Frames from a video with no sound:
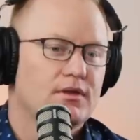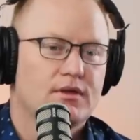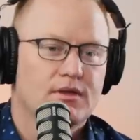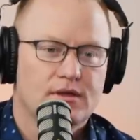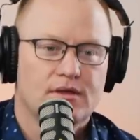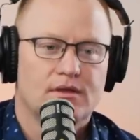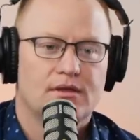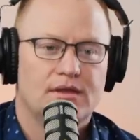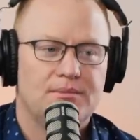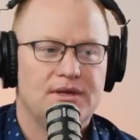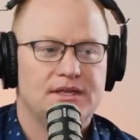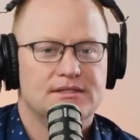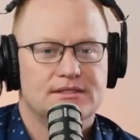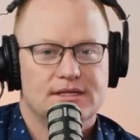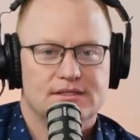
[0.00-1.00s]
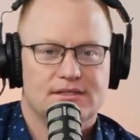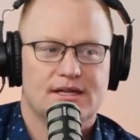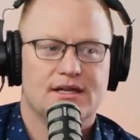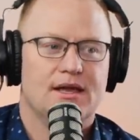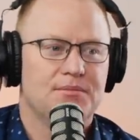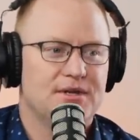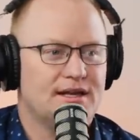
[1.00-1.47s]
Yeah, that makes sense.
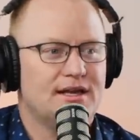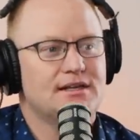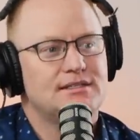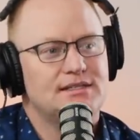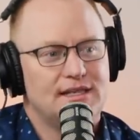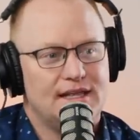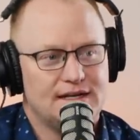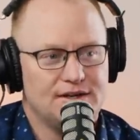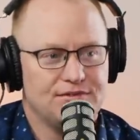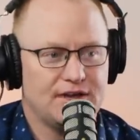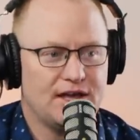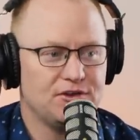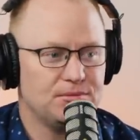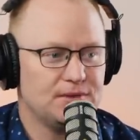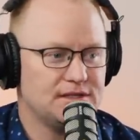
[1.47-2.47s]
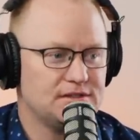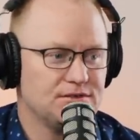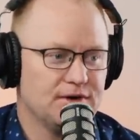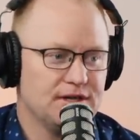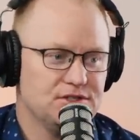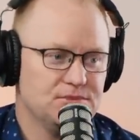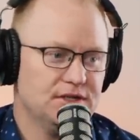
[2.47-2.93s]
I, I mean, I can see that in a value-based
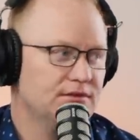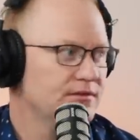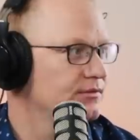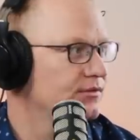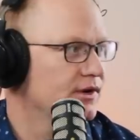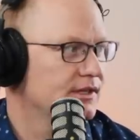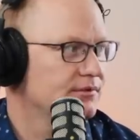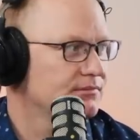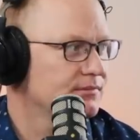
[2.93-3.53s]
arrangement, right?